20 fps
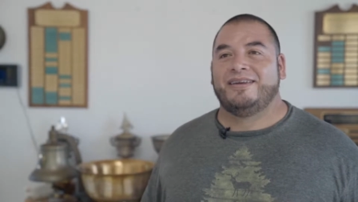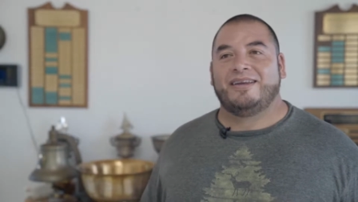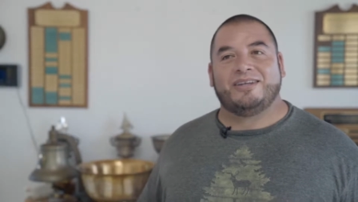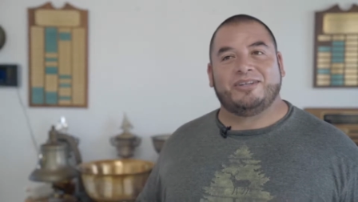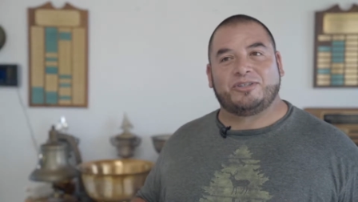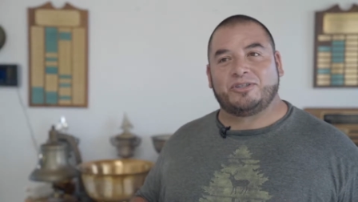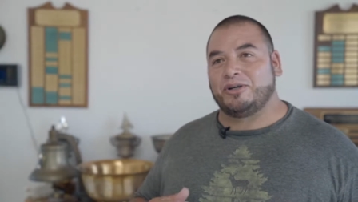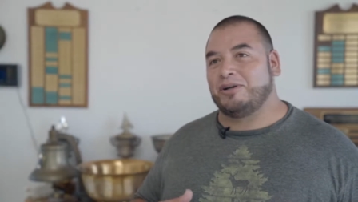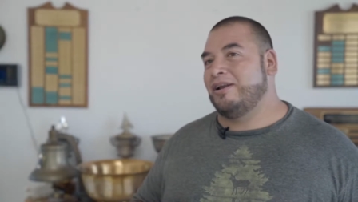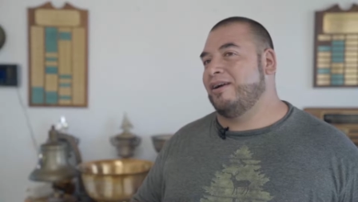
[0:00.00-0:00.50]

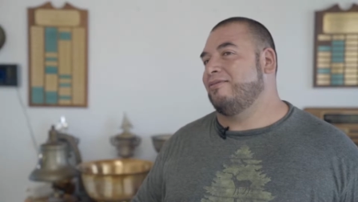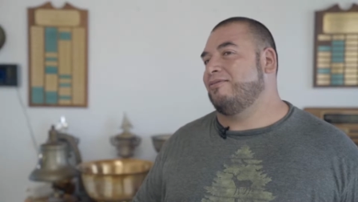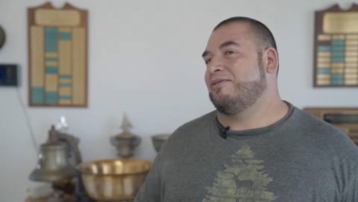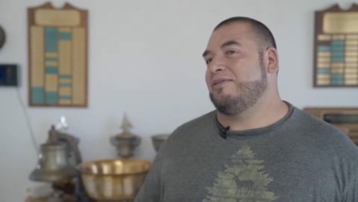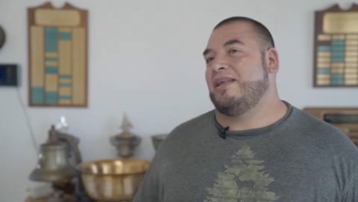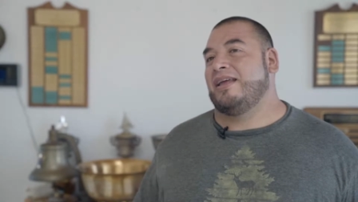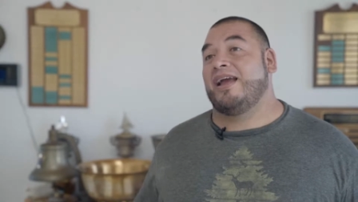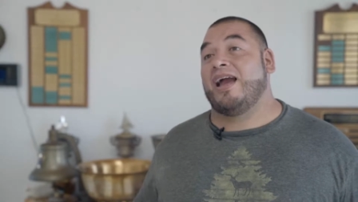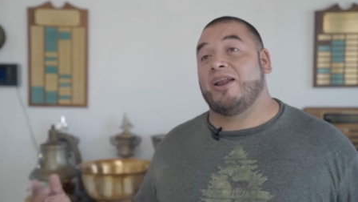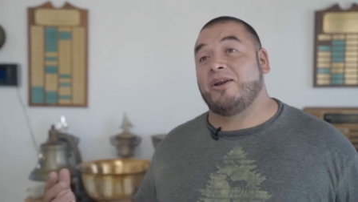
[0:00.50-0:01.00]
And sure enough,
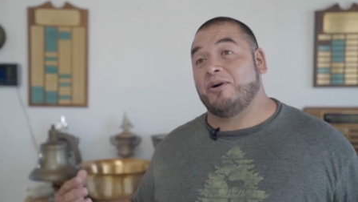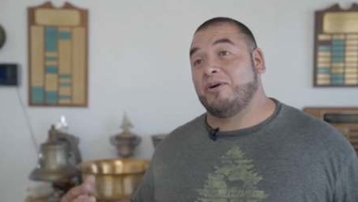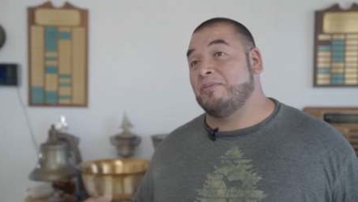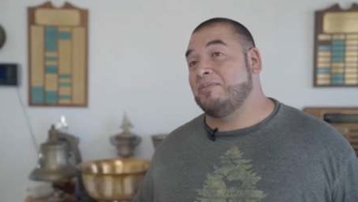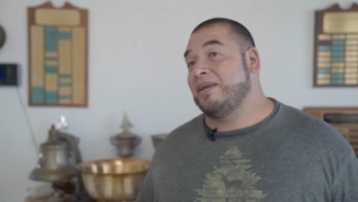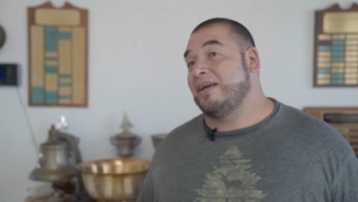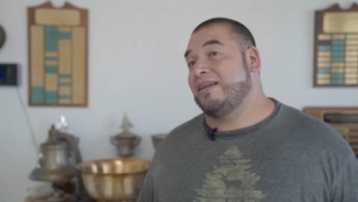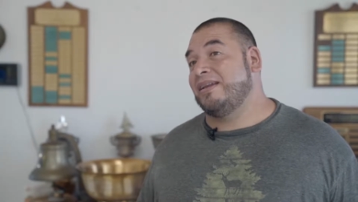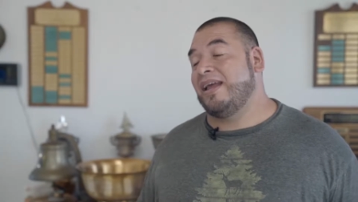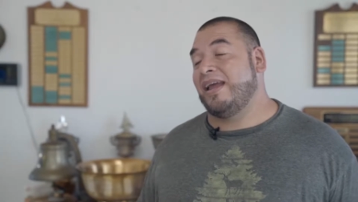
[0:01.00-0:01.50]
when they got
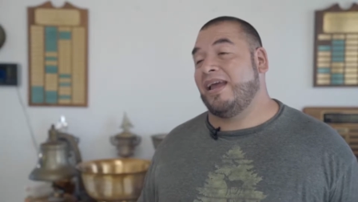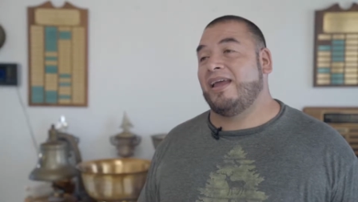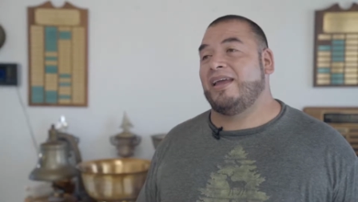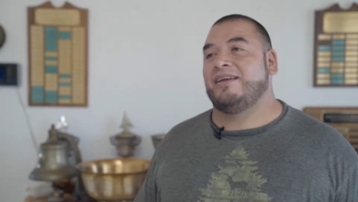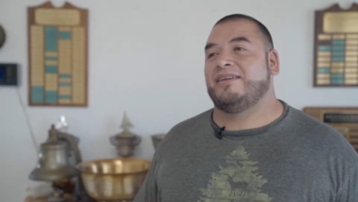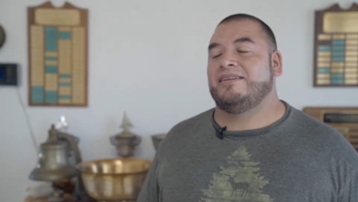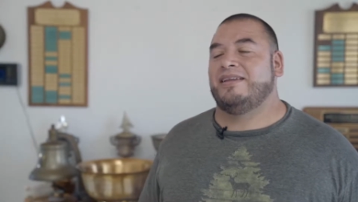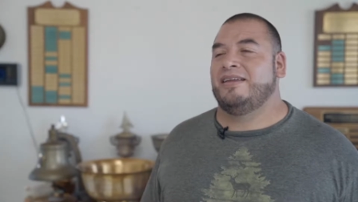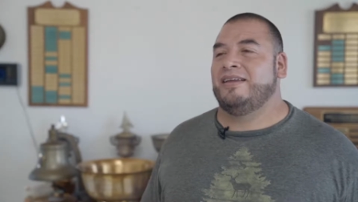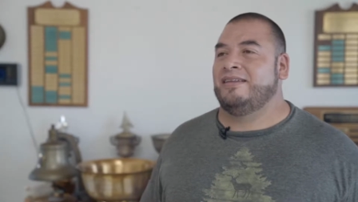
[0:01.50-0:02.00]
home that day
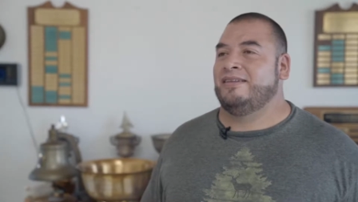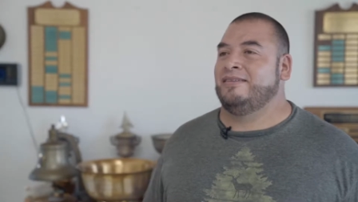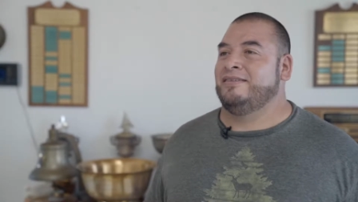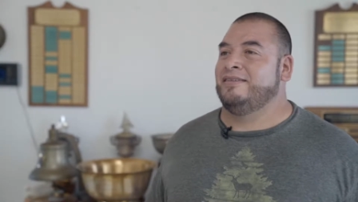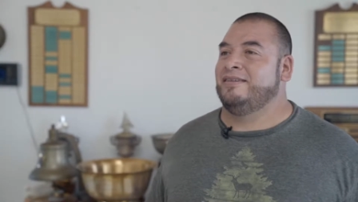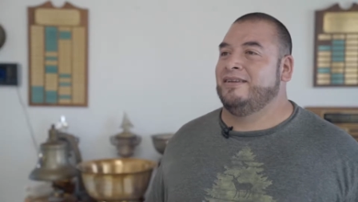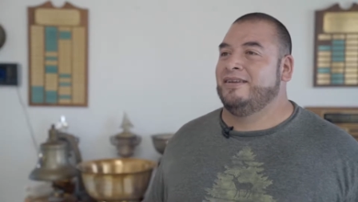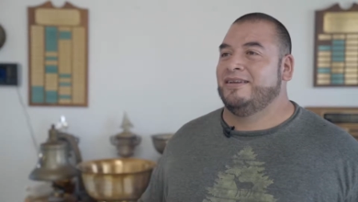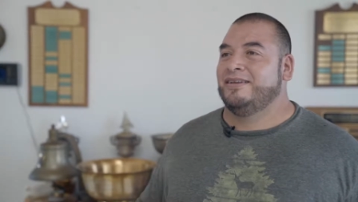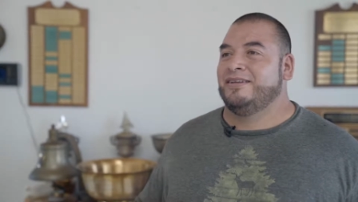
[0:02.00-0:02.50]
and
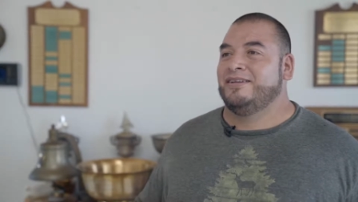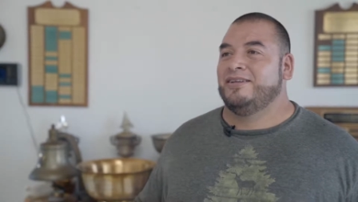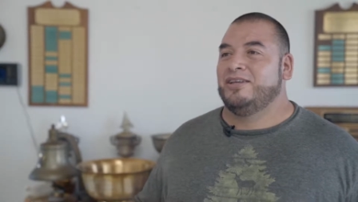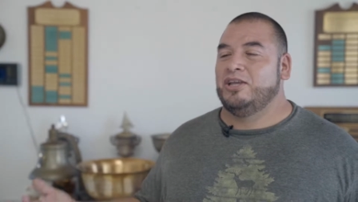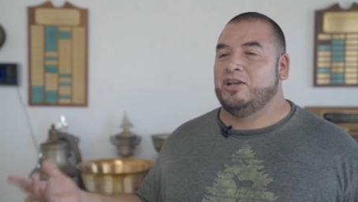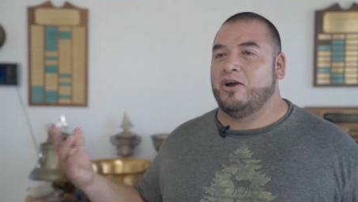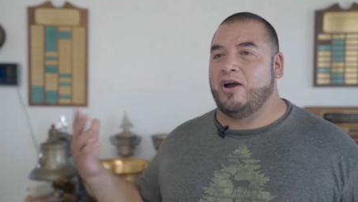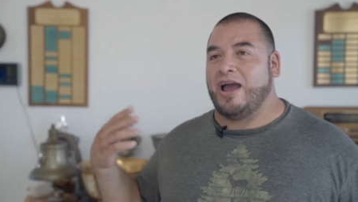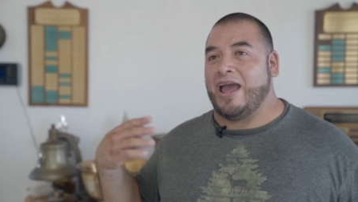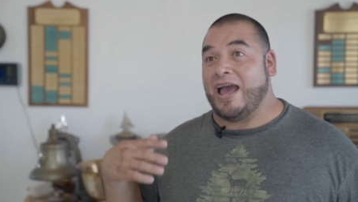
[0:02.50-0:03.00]

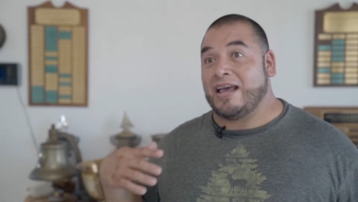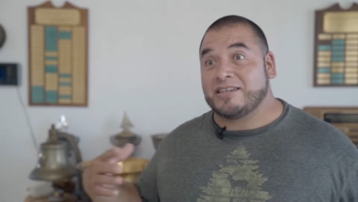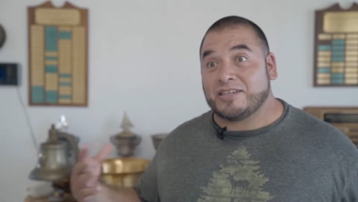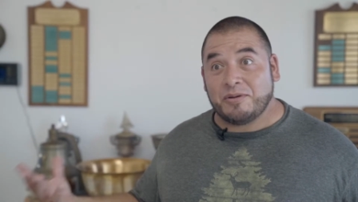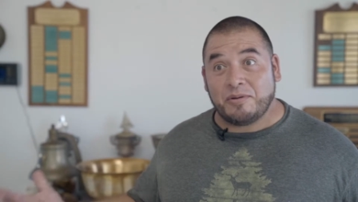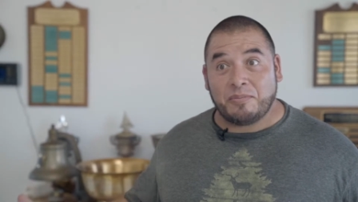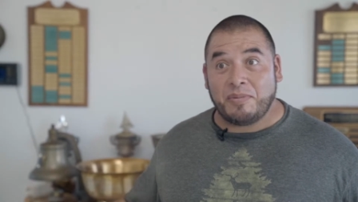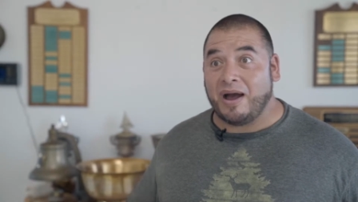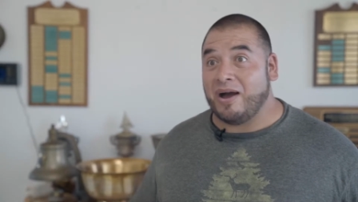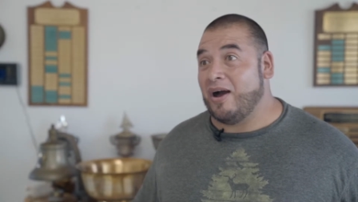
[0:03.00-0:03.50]
I asked
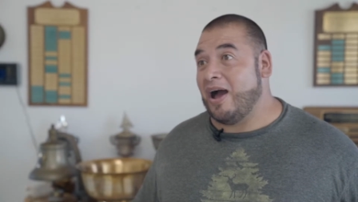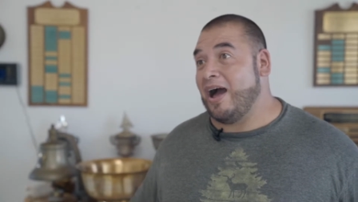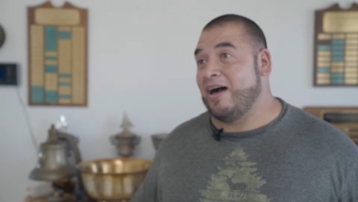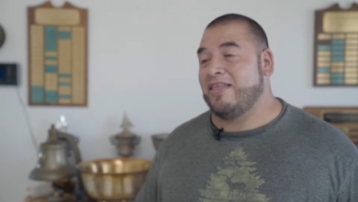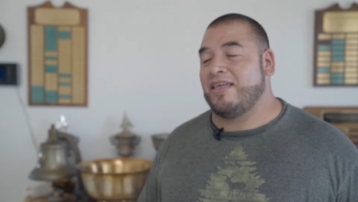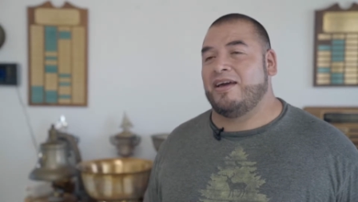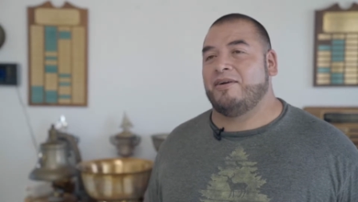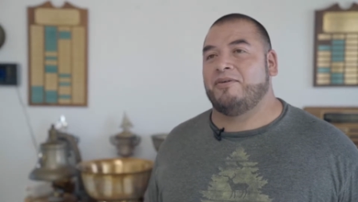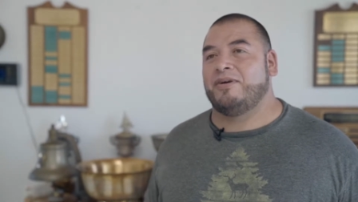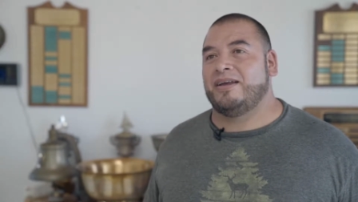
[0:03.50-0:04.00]
them about how
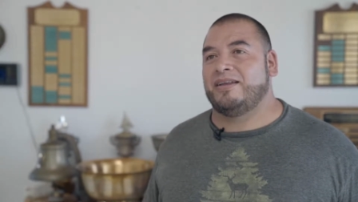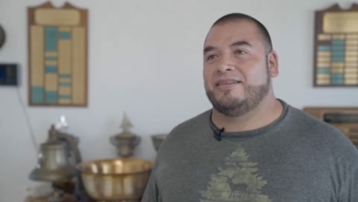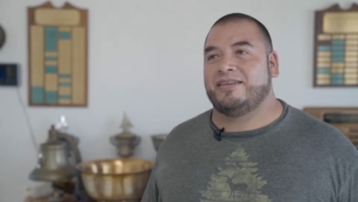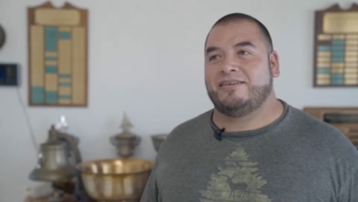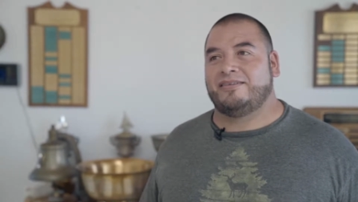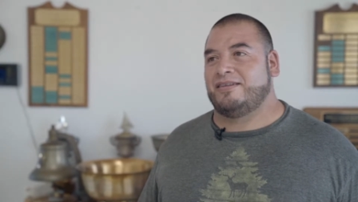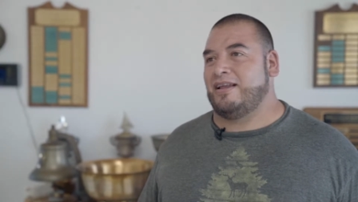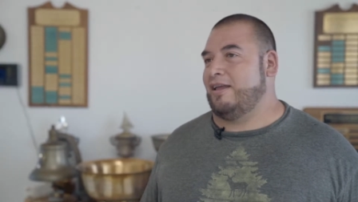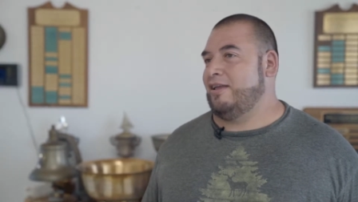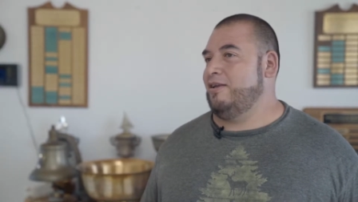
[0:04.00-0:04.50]
that went, they
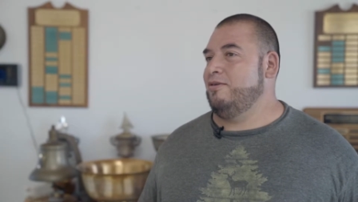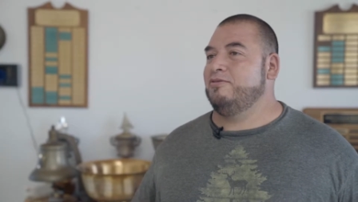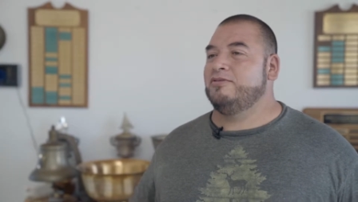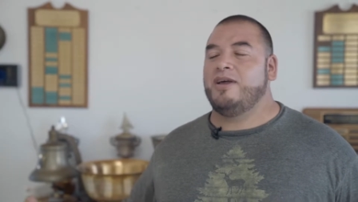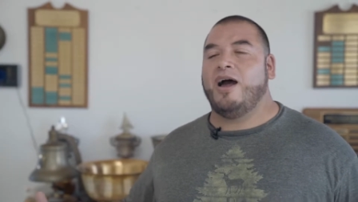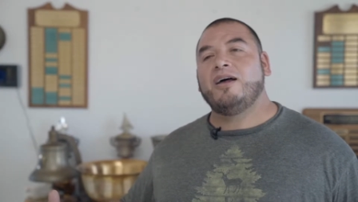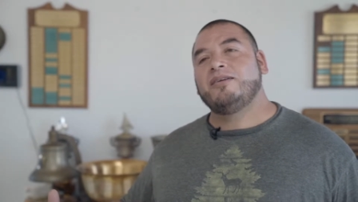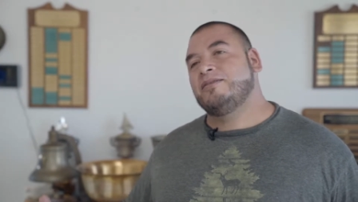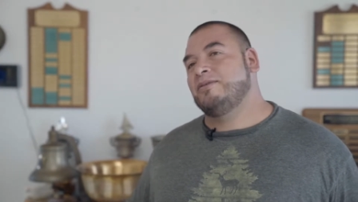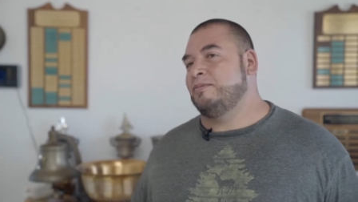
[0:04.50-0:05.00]
were like, it was
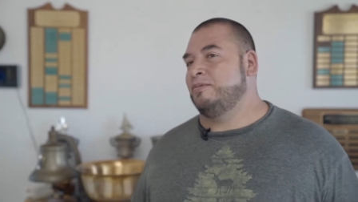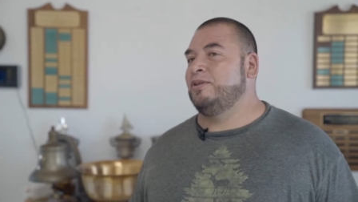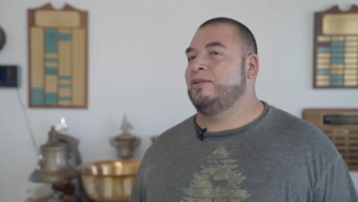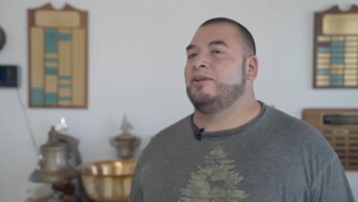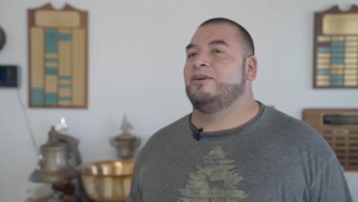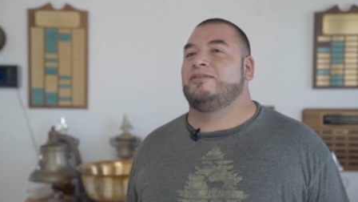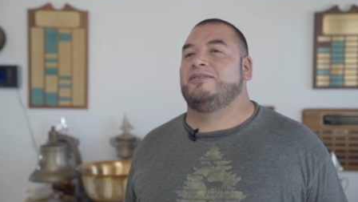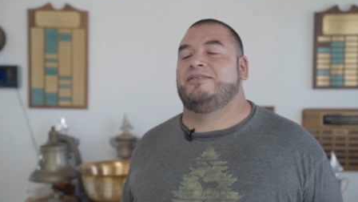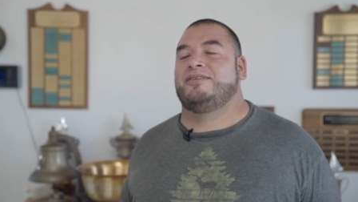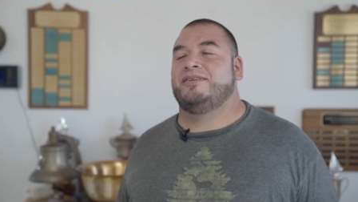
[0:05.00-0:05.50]
awesome,
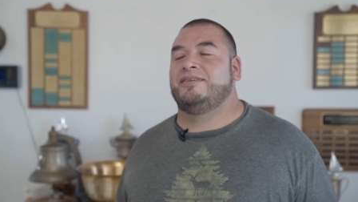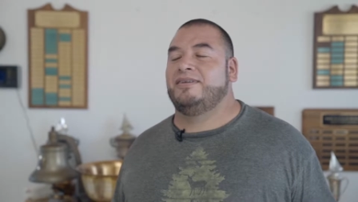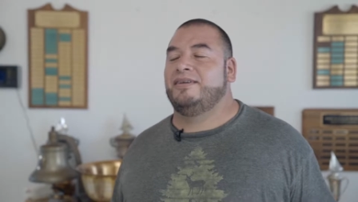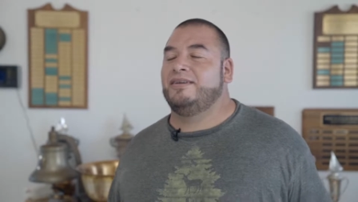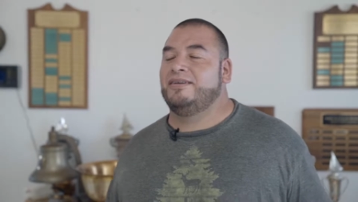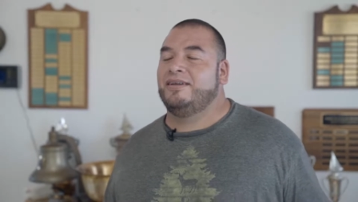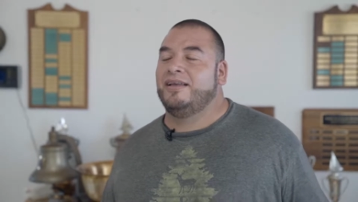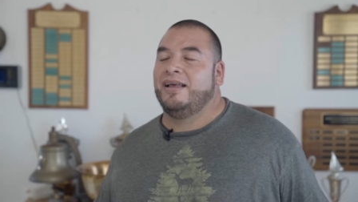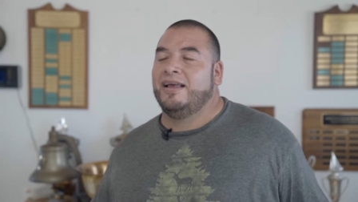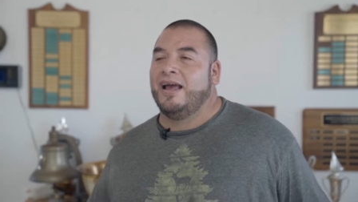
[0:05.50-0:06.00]
so